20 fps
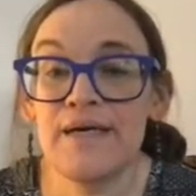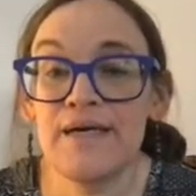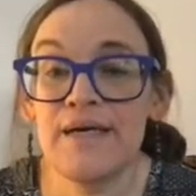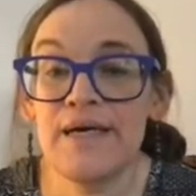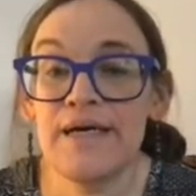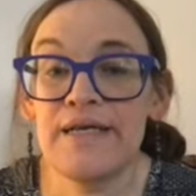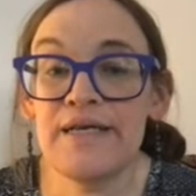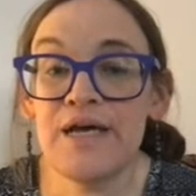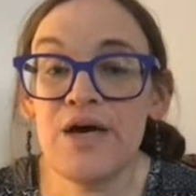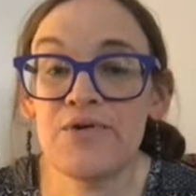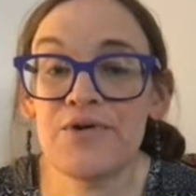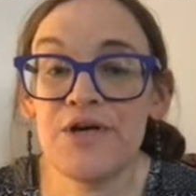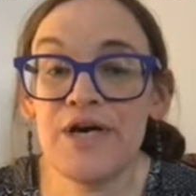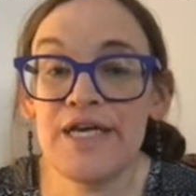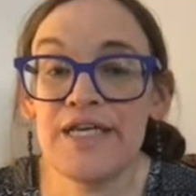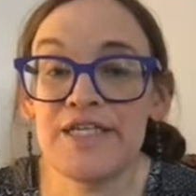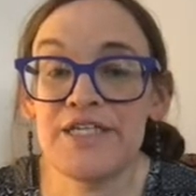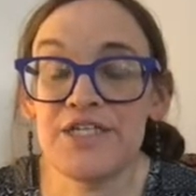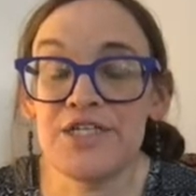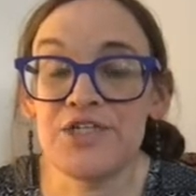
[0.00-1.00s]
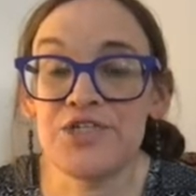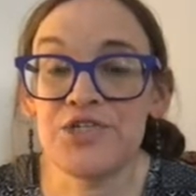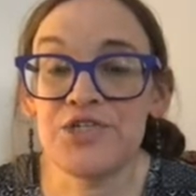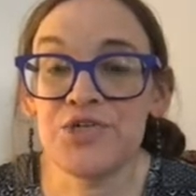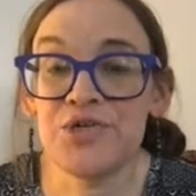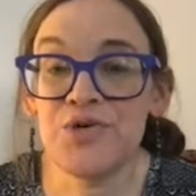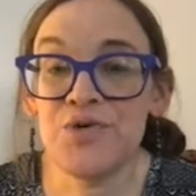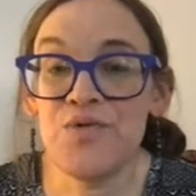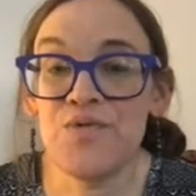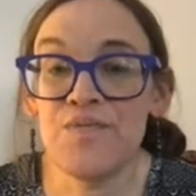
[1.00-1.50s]
and now knight
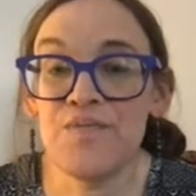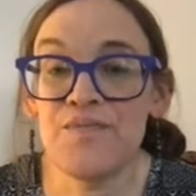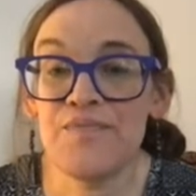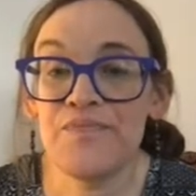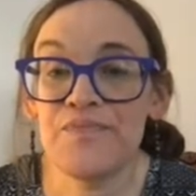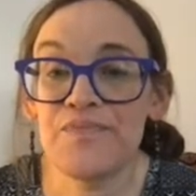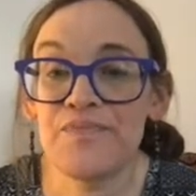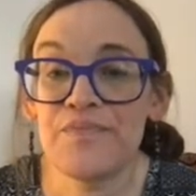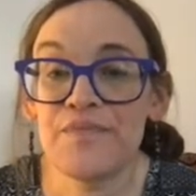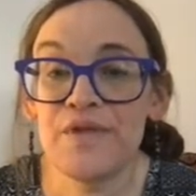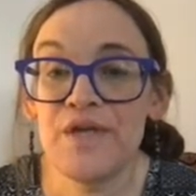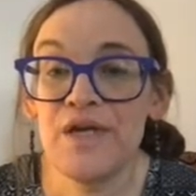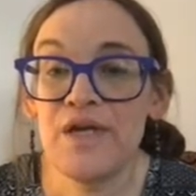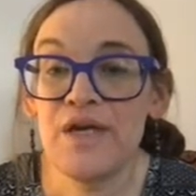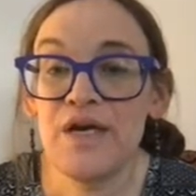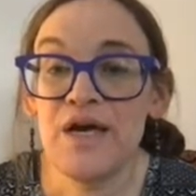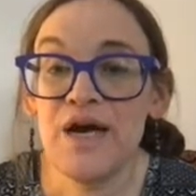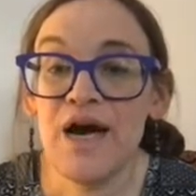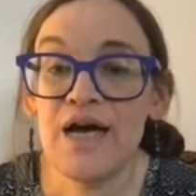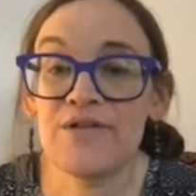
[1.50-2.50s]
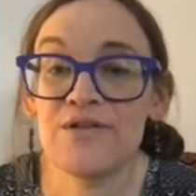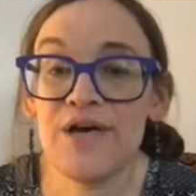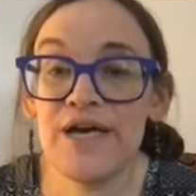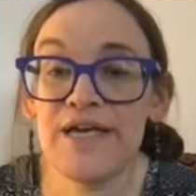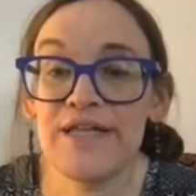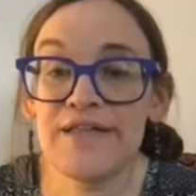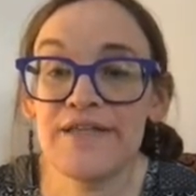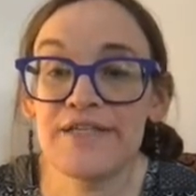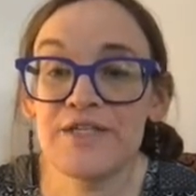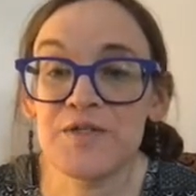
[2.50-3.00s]
d2. I
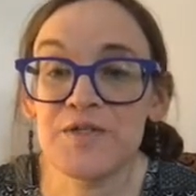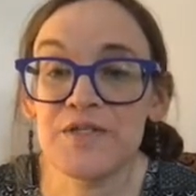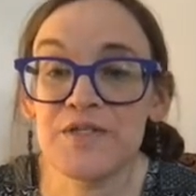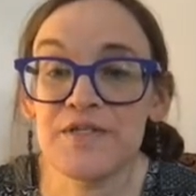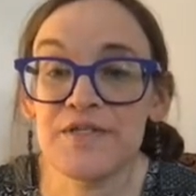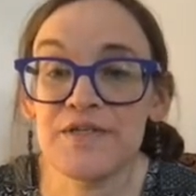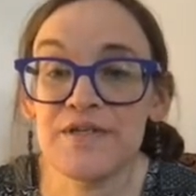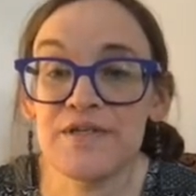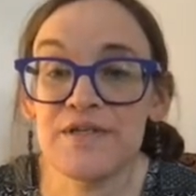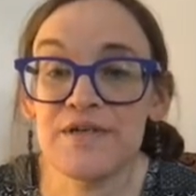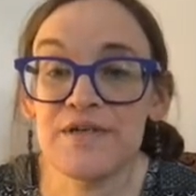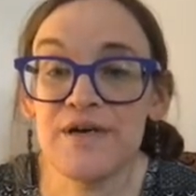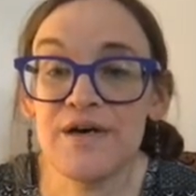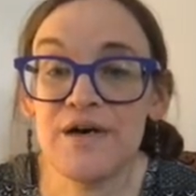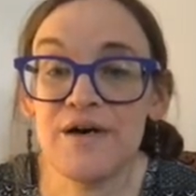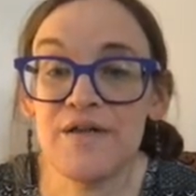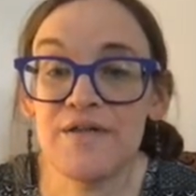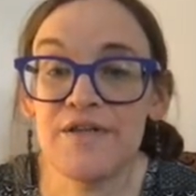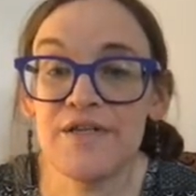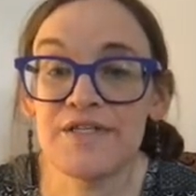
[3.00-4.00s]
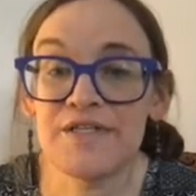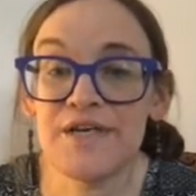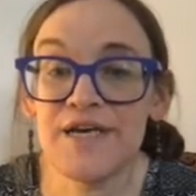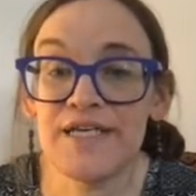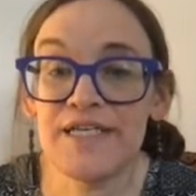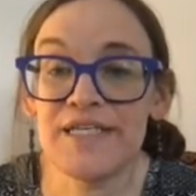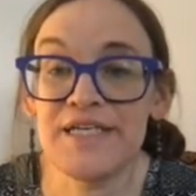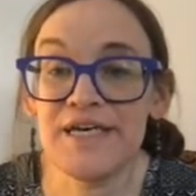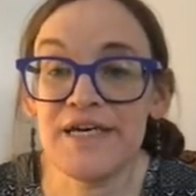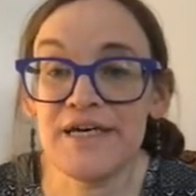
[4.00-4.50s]
like this
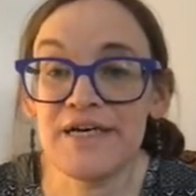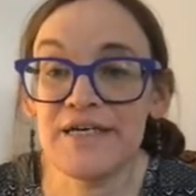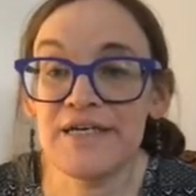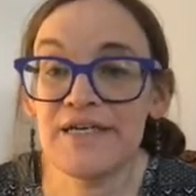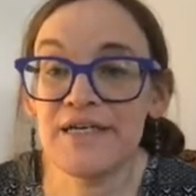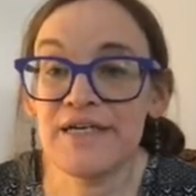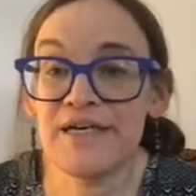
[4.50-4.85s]
idea,